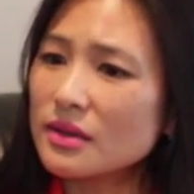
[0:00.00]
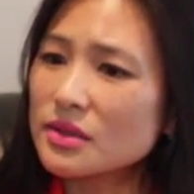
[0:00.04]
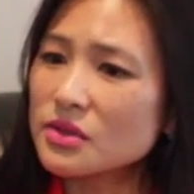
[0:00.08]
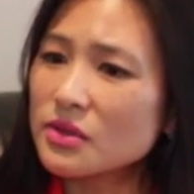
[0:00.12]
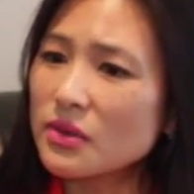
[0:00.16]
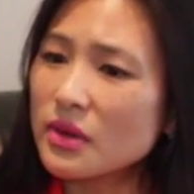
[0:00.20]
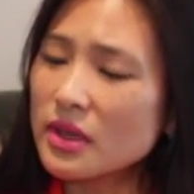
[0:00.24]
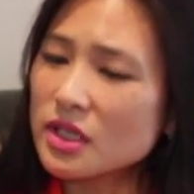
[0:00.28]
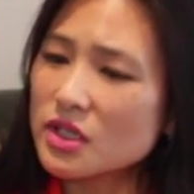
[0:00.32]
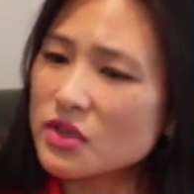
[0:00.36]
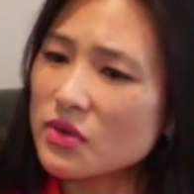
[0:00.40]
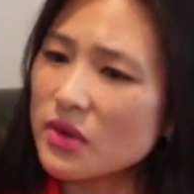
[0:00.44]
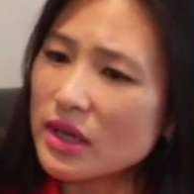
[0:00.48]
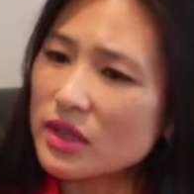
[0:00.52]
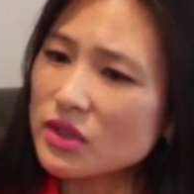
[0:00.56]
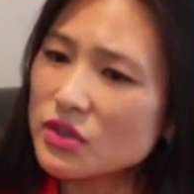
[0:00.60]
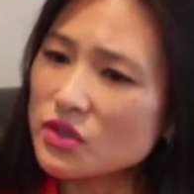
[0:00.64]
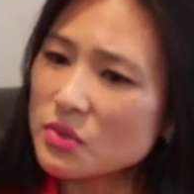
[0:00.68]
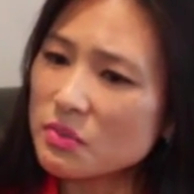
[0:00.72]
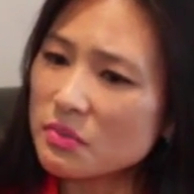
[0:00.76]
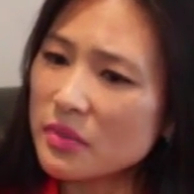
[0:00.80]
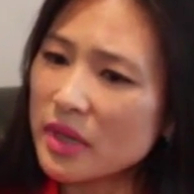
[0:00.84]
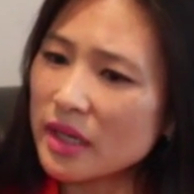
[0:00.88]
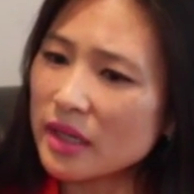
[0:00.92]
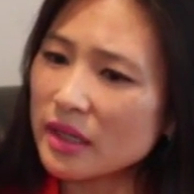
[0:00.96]
So I try
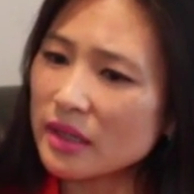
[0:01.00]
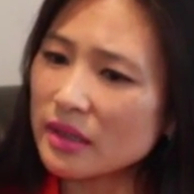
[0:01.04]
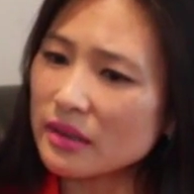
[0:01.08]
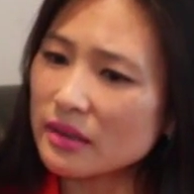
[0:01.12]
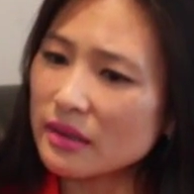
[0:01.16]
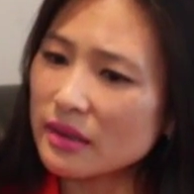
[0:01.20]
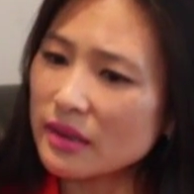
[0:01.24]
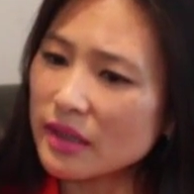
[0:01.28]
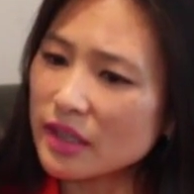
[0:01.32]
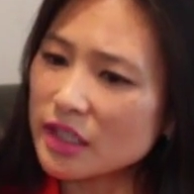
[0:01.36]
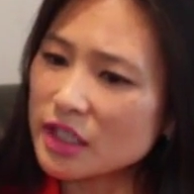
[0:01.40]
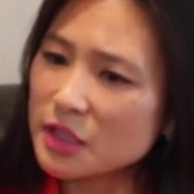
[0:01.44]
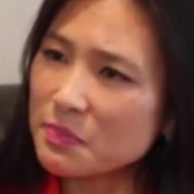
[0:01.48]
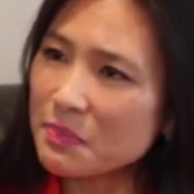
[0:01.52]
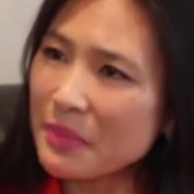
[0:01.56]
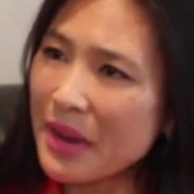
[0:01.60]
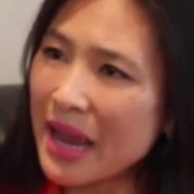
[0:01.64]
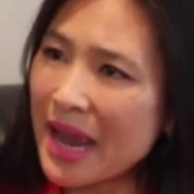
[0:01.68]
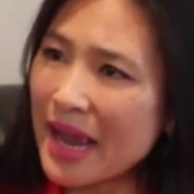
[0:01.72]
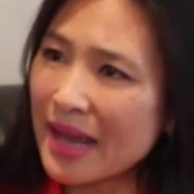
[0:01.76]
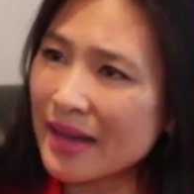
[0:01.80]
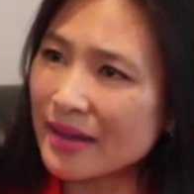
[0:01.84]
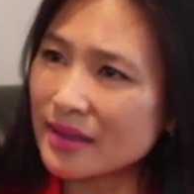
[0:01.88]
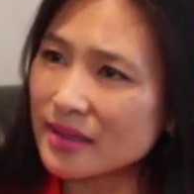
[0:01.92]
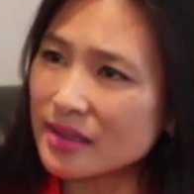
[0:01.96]
to
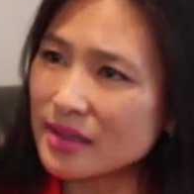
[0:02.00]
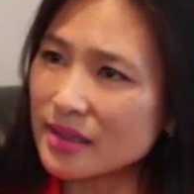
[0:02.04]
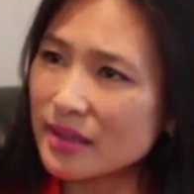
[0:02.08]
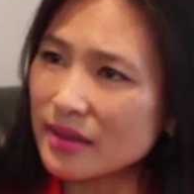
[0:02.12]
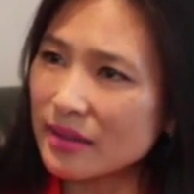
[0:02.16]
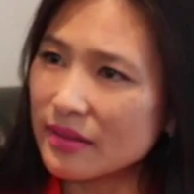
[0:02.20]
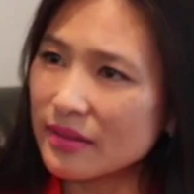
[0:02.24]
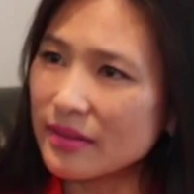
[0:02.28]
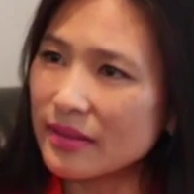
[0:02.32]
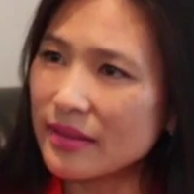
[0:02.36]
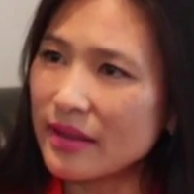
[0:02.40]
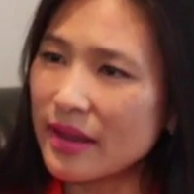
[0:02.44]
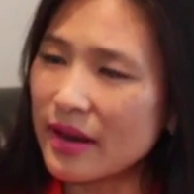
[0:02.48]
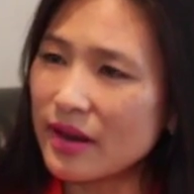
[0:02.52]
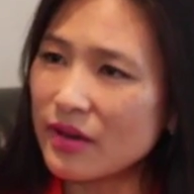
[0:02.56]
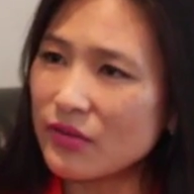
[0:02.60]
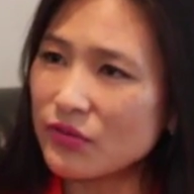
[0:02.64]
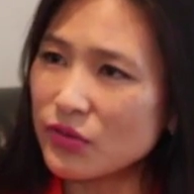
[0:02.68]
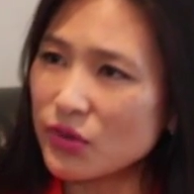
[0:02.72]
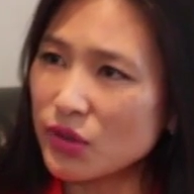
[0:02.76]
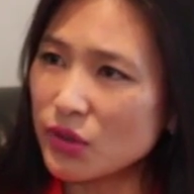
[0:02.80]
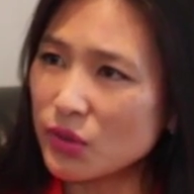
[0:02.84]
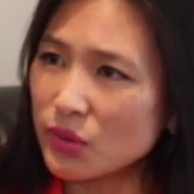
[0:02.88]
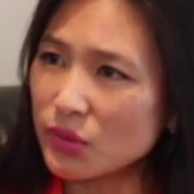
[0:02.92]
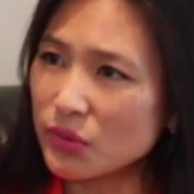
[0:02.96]
expand their
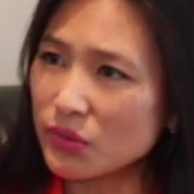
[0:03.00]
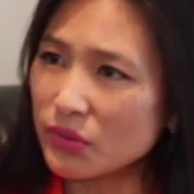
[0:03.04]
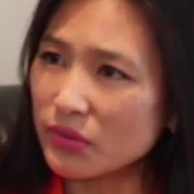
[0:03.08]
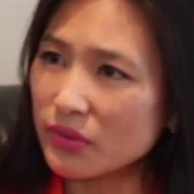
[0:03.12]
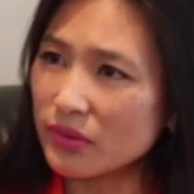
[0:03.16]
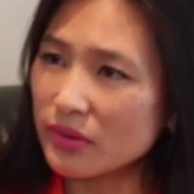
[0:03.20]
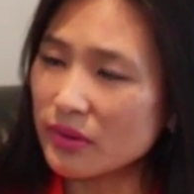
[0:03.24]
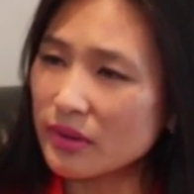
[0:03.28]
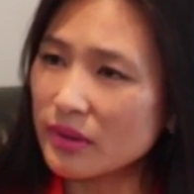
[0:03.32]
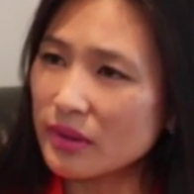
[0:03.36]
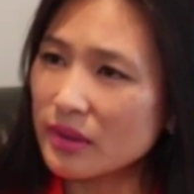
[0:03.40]
views.